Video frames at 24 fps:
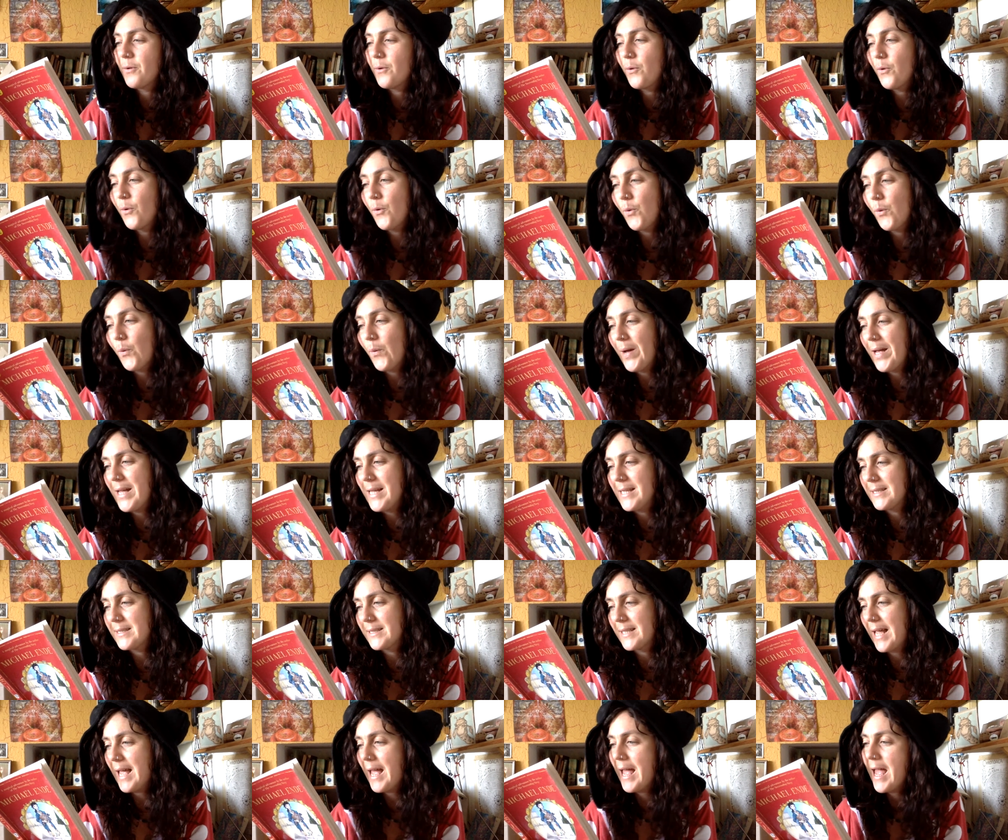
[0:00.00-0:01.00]

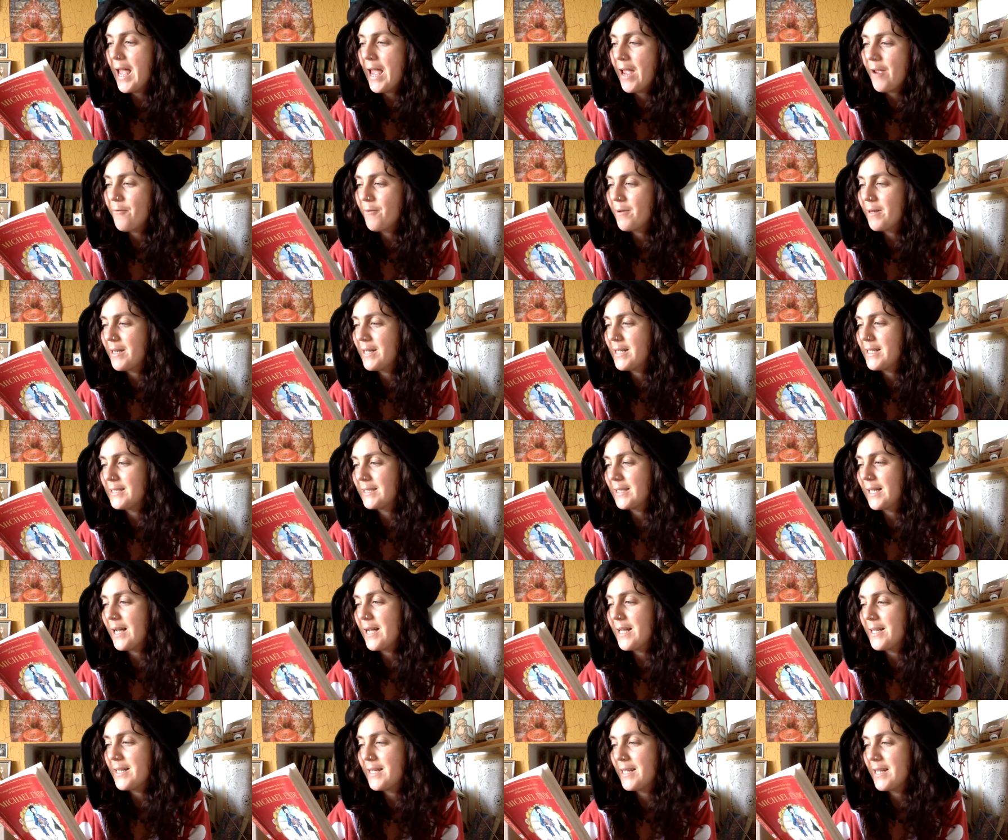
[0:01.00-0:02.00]
always airing his
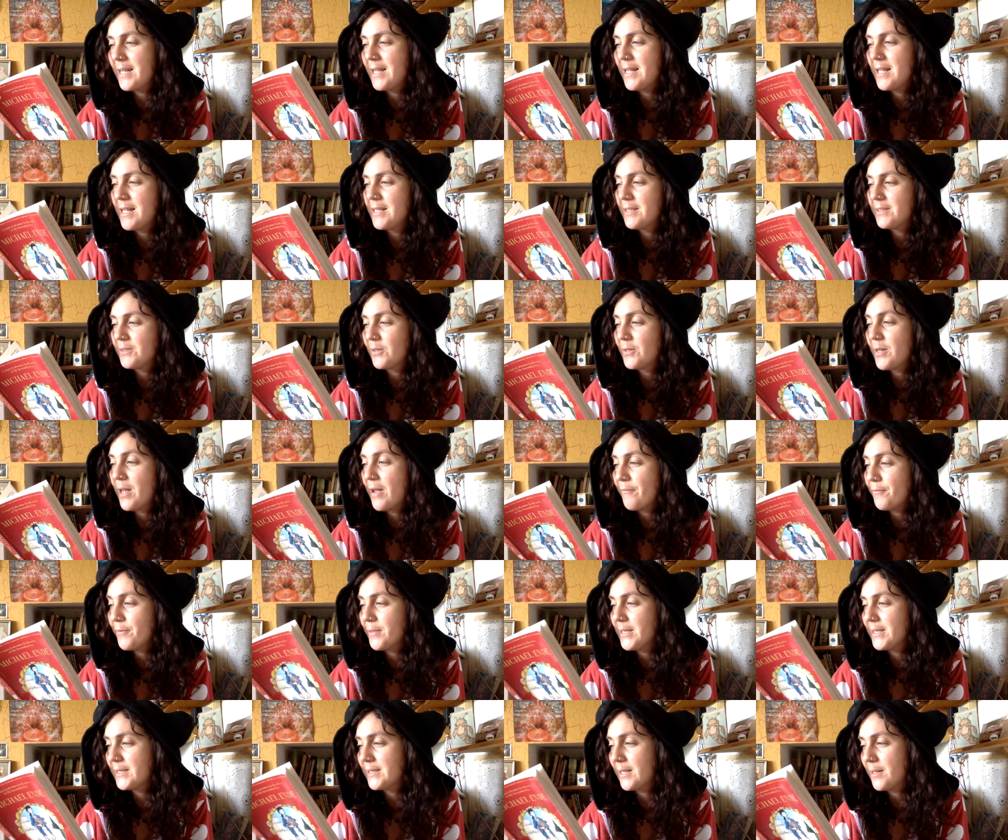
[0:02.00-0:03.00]
ideas on
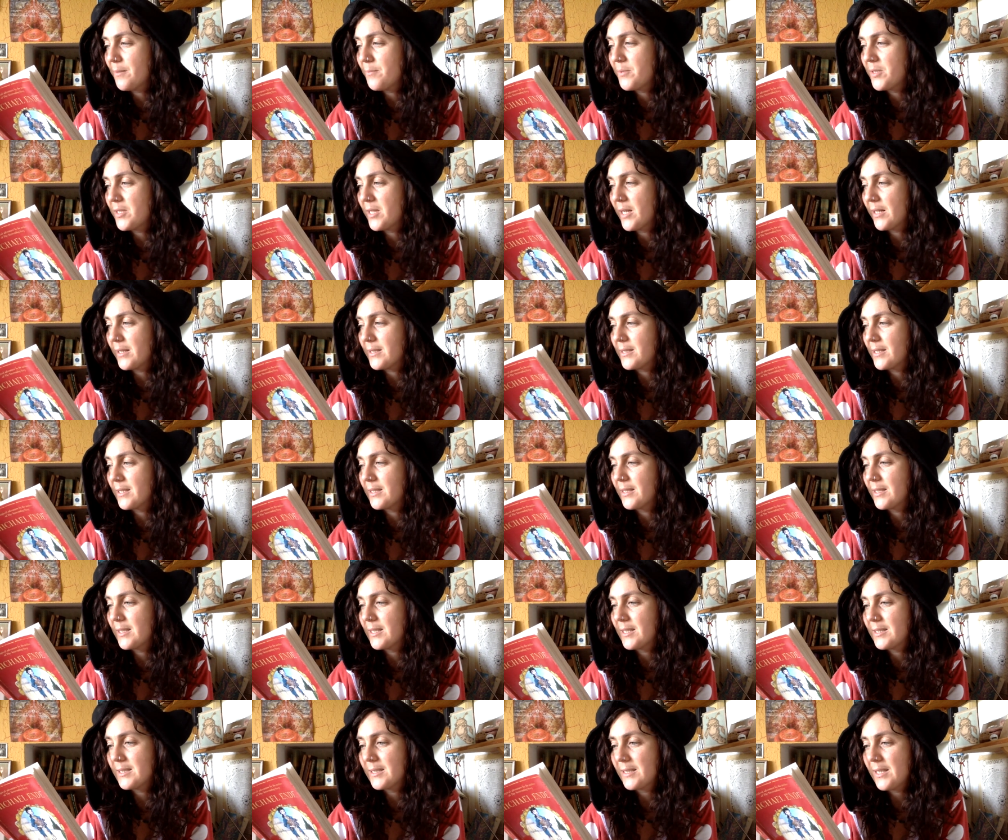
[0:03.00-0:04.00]
every subject under
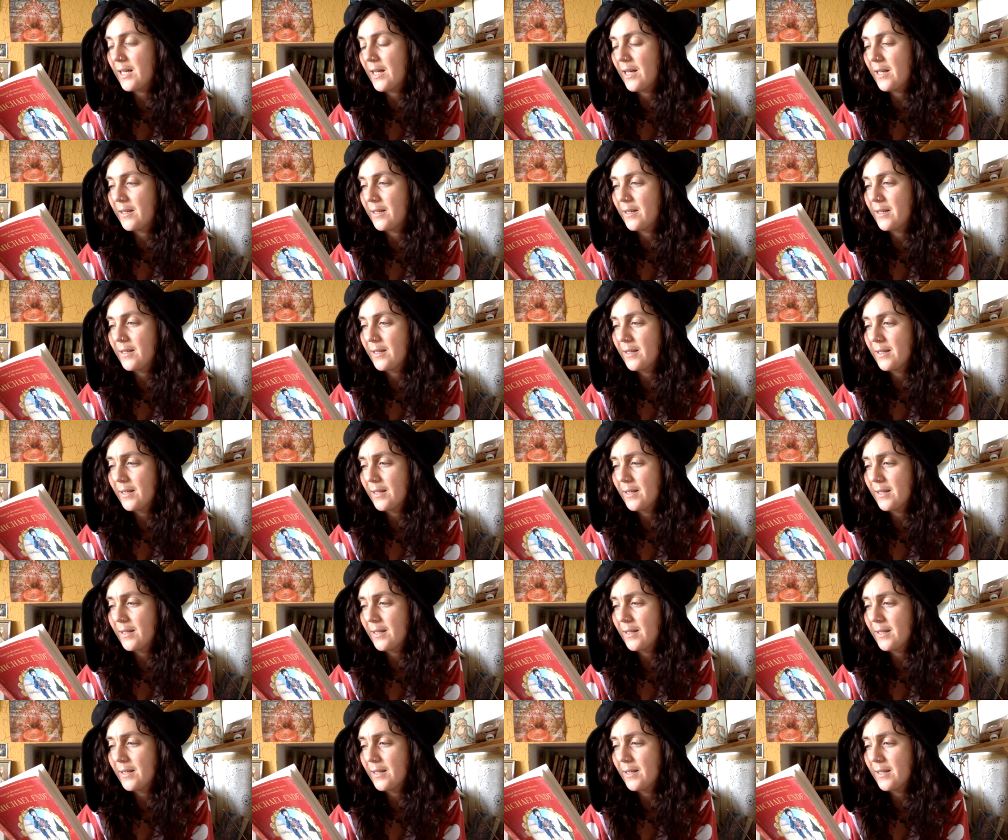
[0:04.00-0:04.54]
the sun.